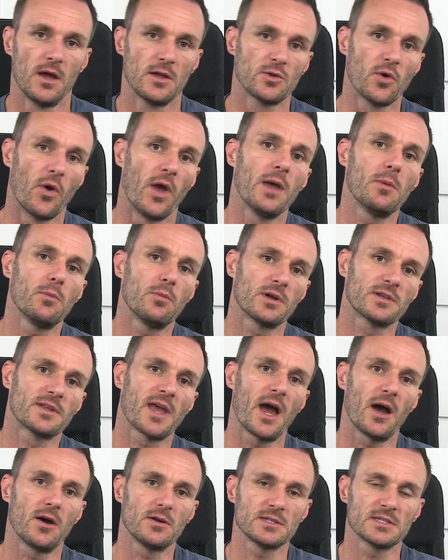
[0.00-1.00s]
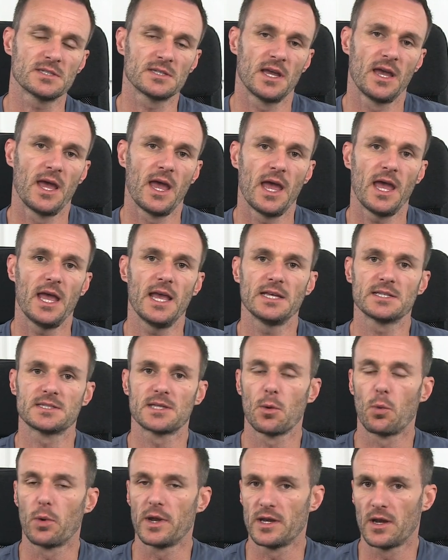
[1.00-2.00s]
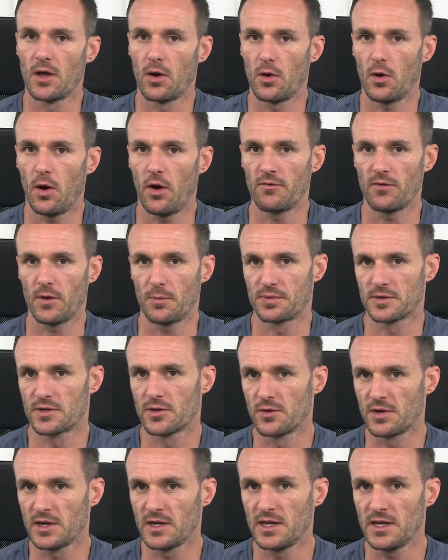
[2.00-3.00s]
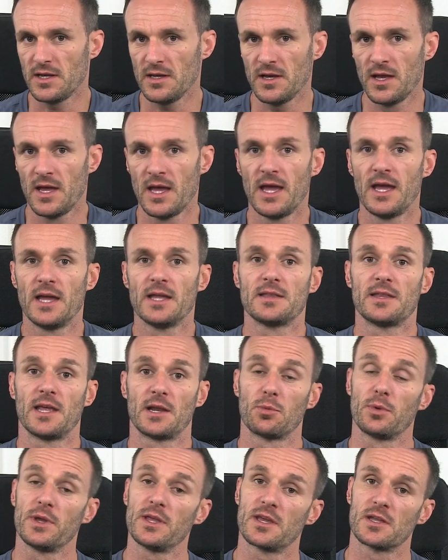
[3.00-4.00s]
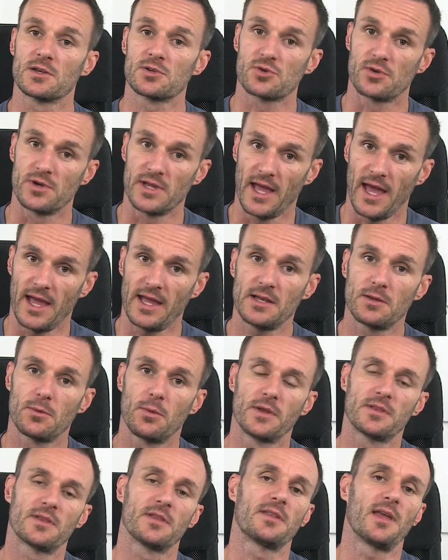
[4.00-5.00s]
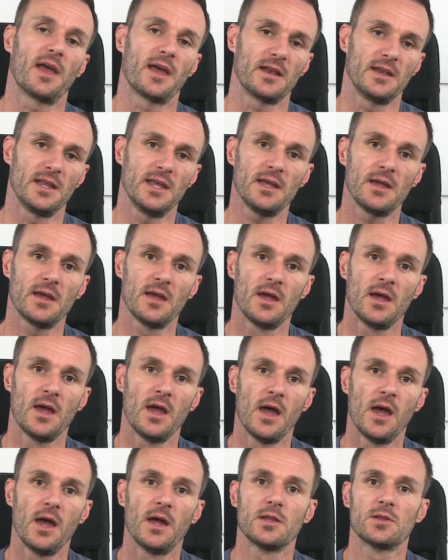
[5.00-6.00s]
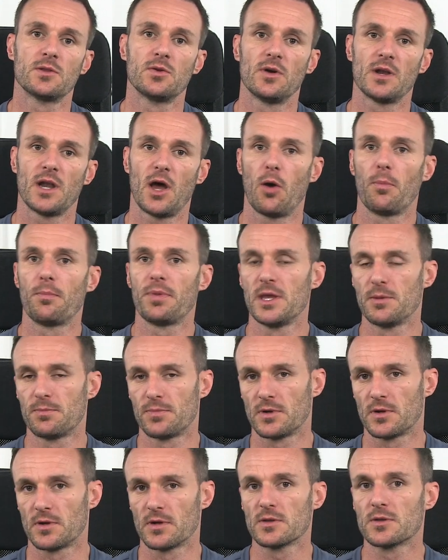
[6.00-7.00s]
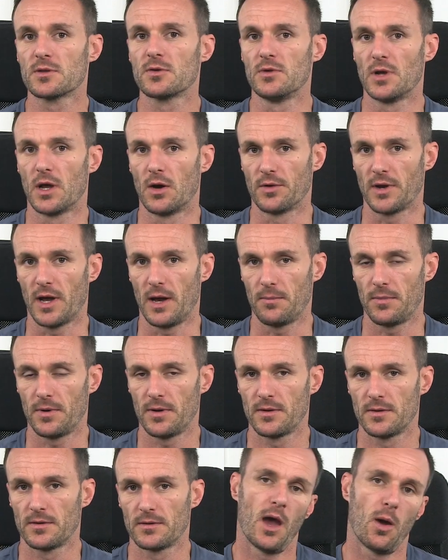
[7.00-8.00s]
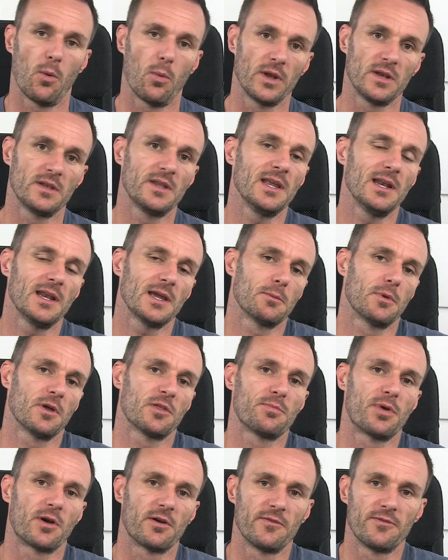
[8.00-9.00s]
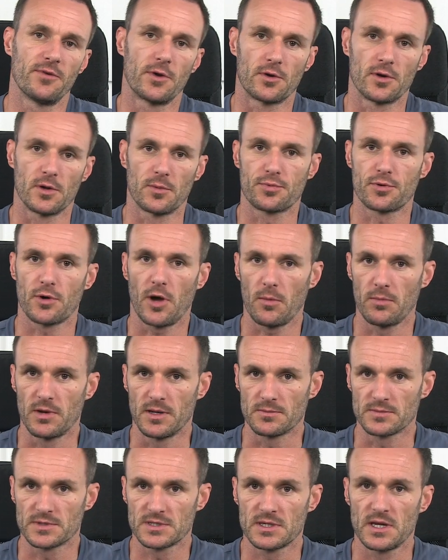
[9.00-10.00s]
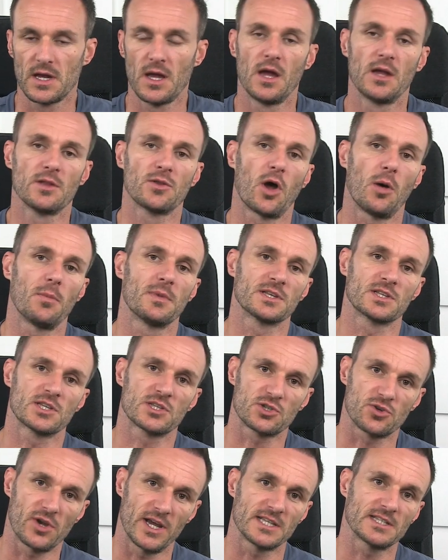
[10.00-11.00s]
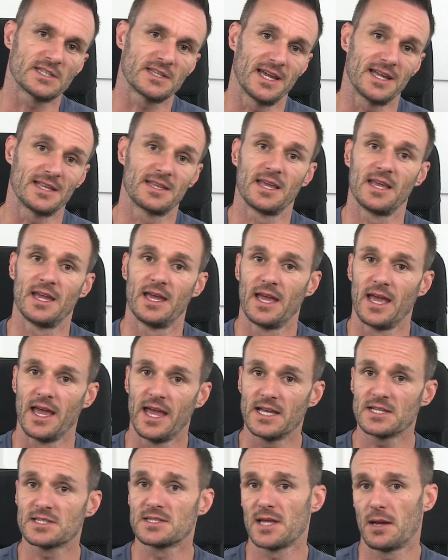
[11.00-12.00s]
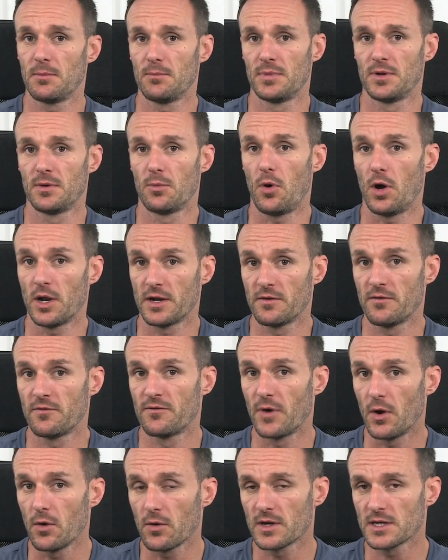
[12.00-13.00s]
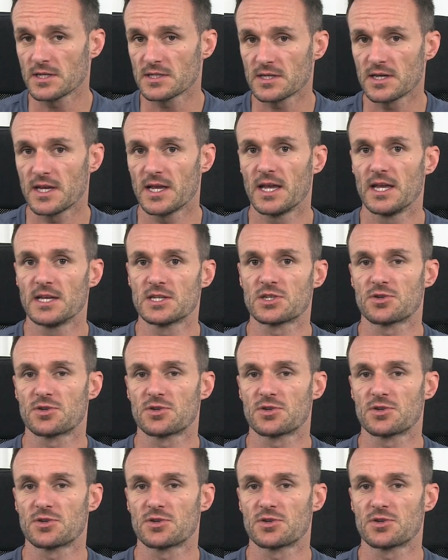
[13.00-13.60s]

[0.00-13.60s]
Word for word: To him, what counts is the window of opportunity that we can create with the technique to allow people to load up. When dealing with peripheral problems, Thomas stressed that his number one focus is